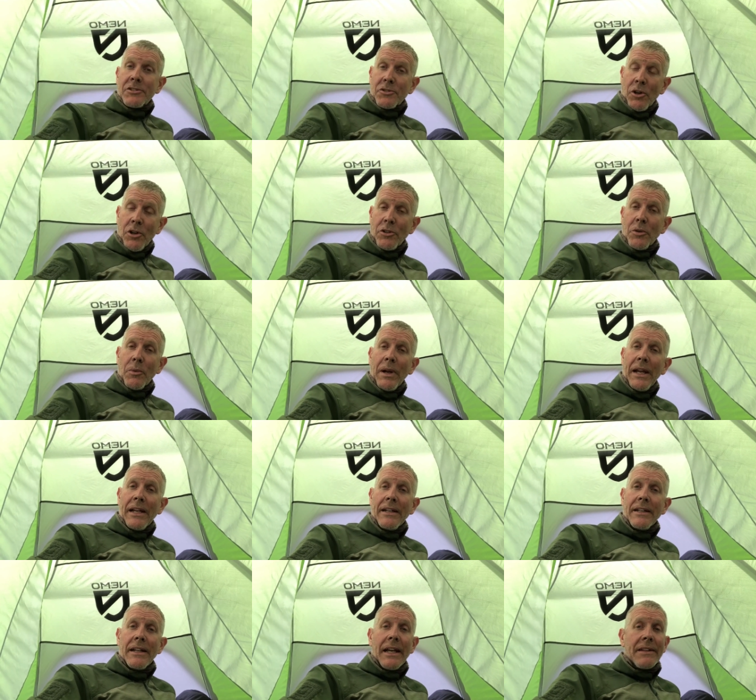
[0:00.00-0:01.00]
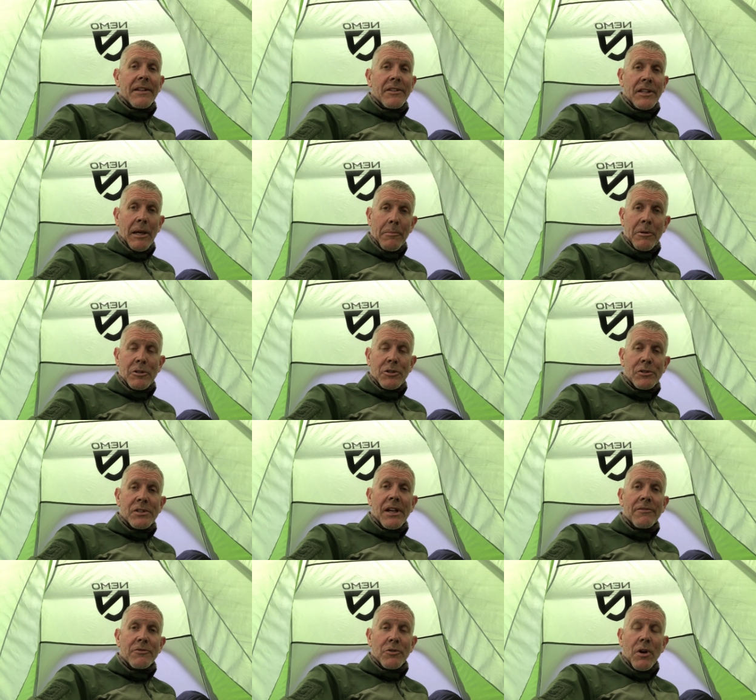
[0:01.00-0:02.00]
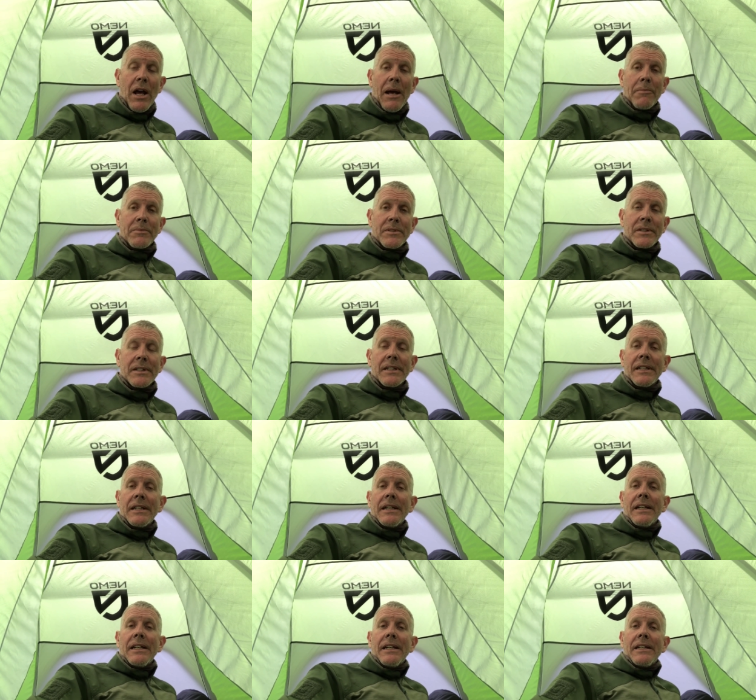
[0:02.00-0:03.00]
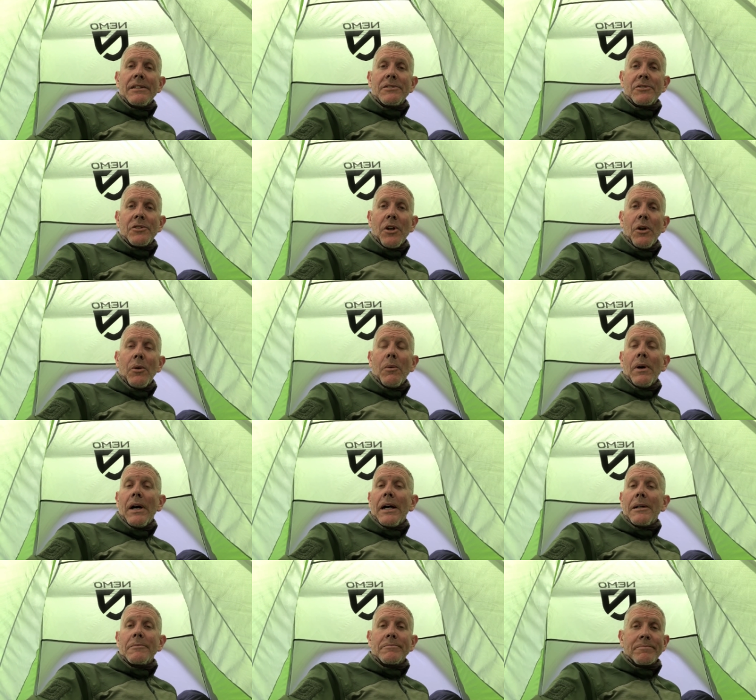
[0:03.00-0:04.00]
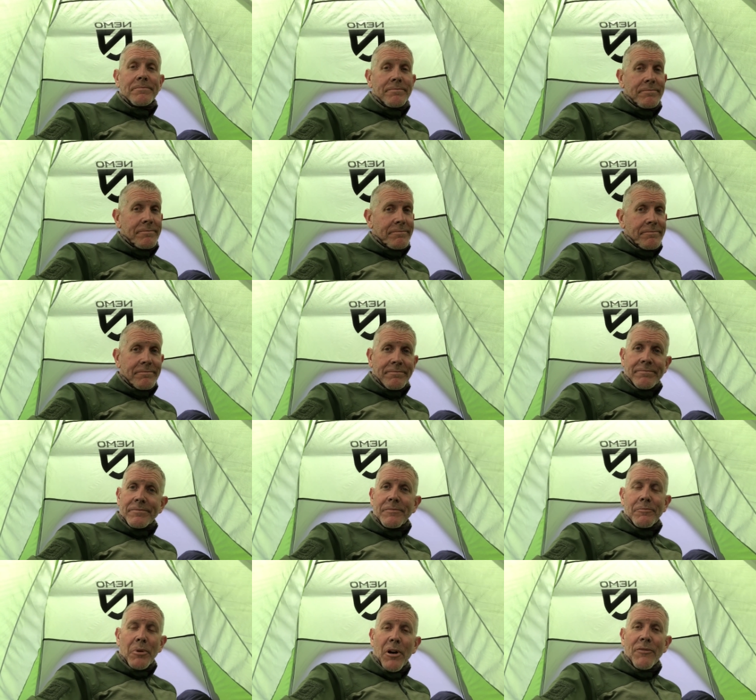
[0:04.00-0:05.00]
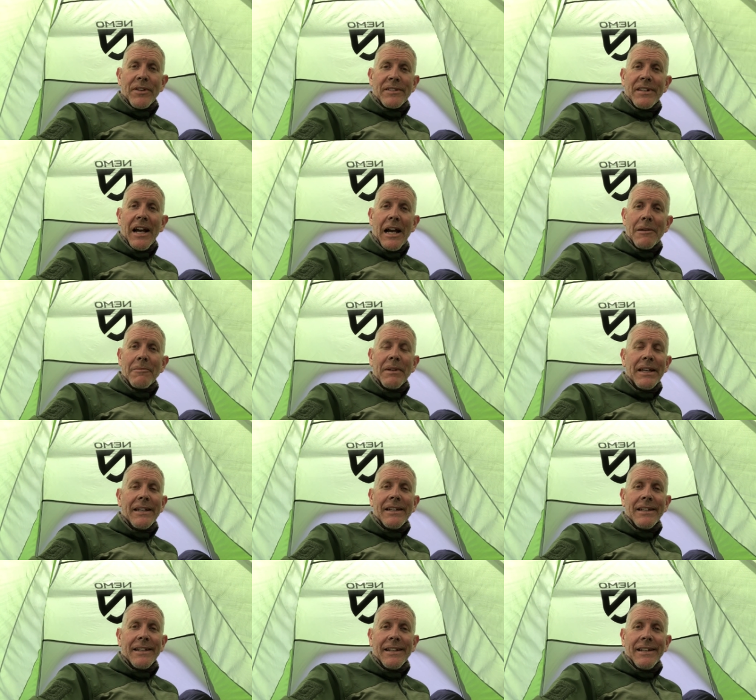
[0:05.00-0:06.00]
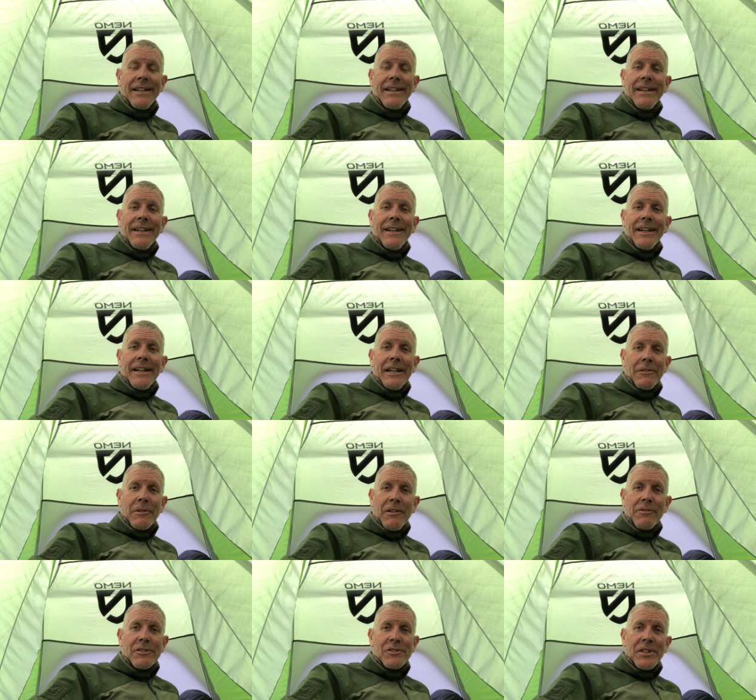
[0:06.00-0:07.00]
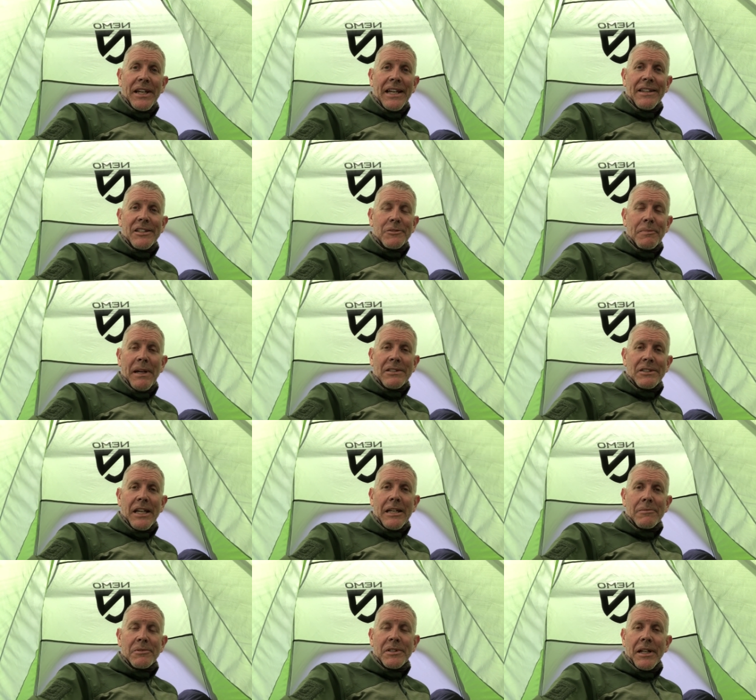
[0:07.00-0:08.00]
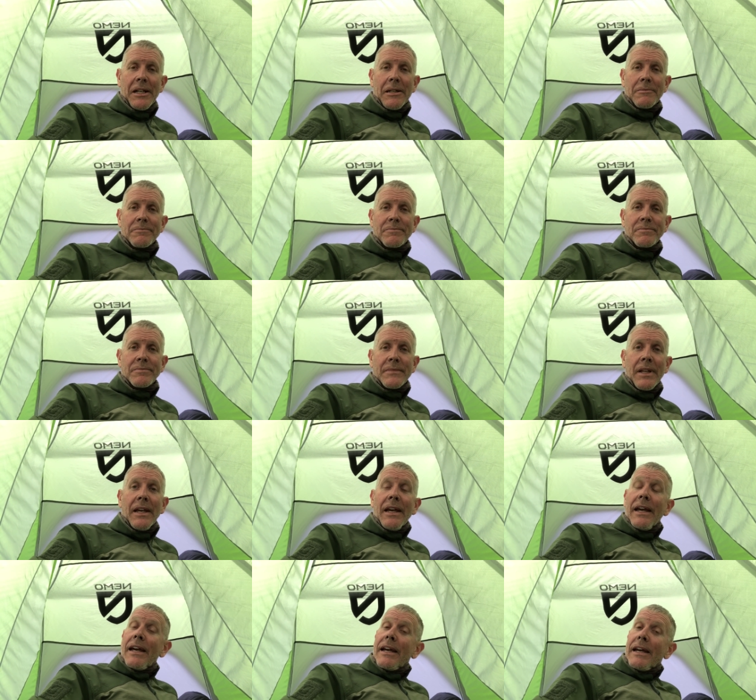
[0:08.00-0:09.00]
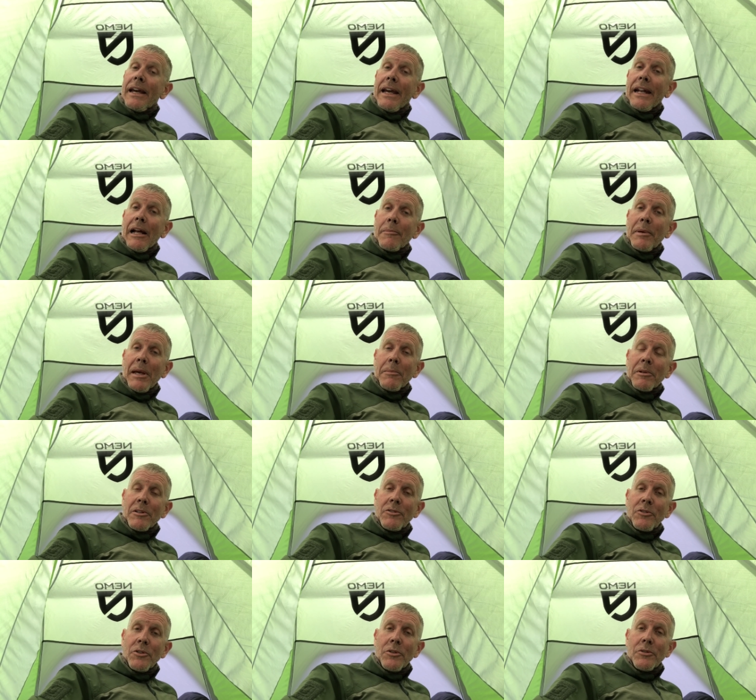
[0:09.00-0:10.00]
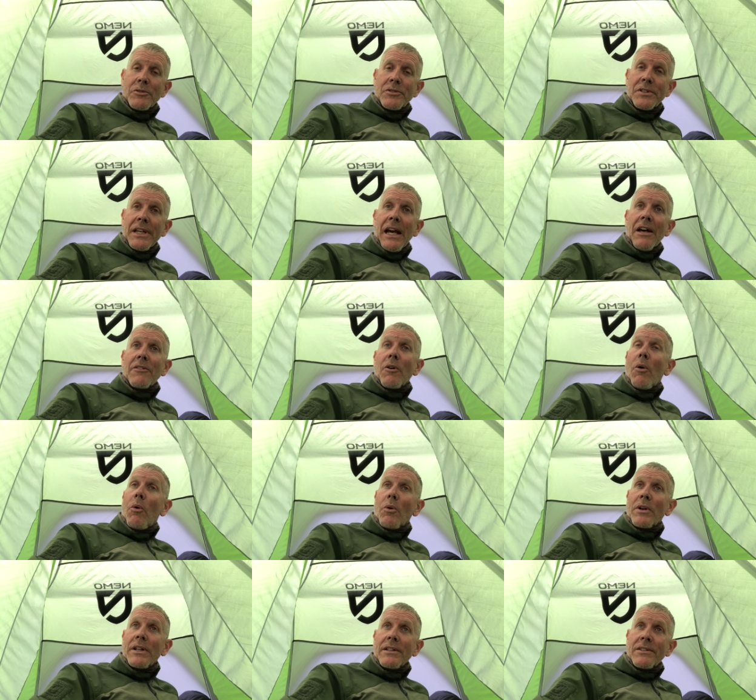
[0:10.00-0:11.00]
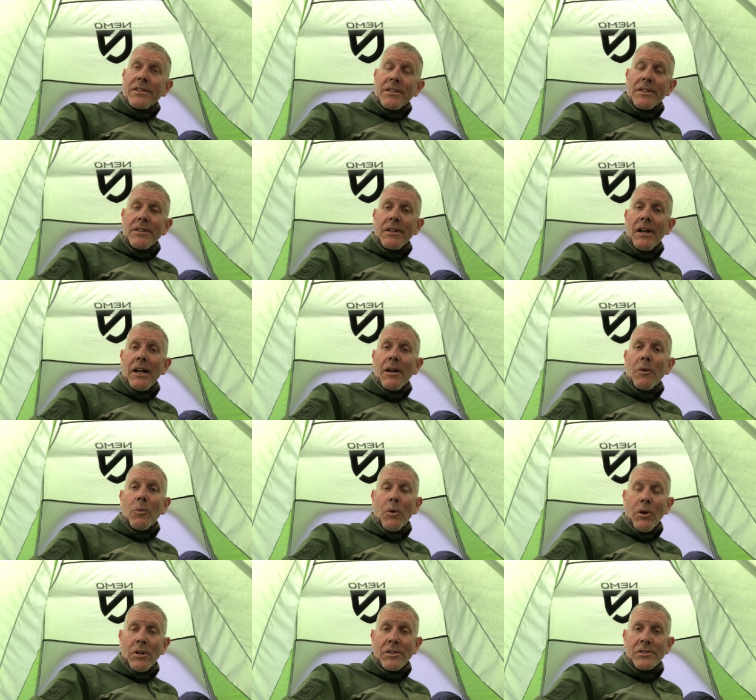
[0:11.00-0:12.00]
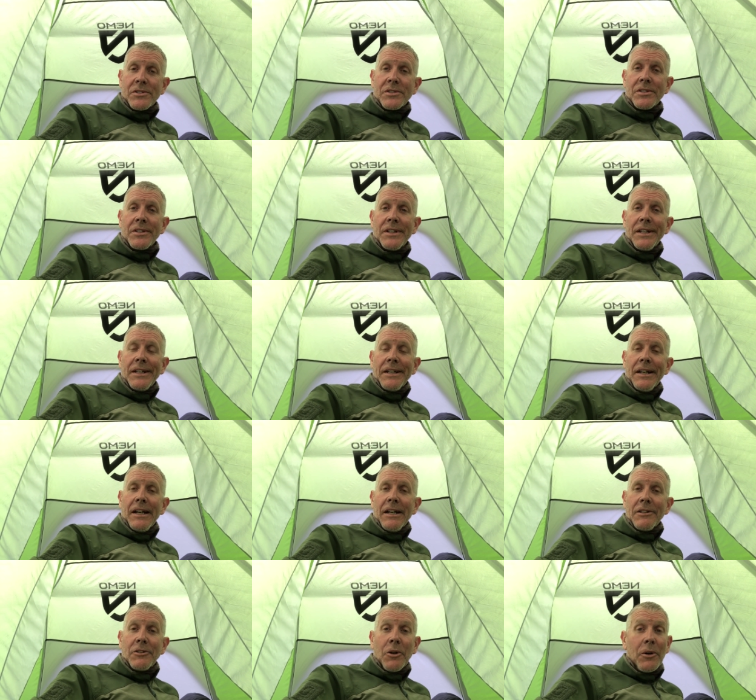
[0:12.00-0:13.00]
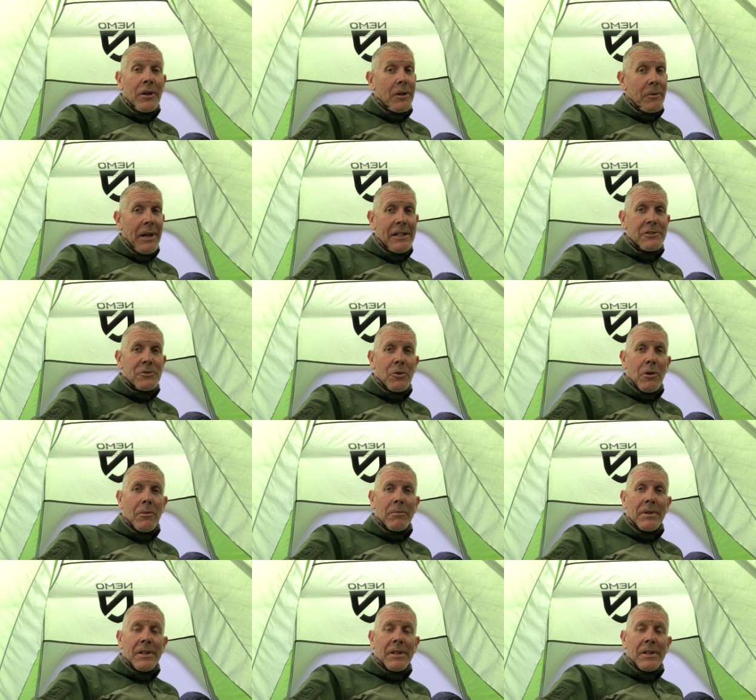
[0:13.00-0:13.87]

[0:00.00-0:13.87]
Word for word: It started to rain and the temperatures have dropped. So perfect timing in reference to getting this base camp set up. And I'll be able to see how the Hornet works during a rainstorm,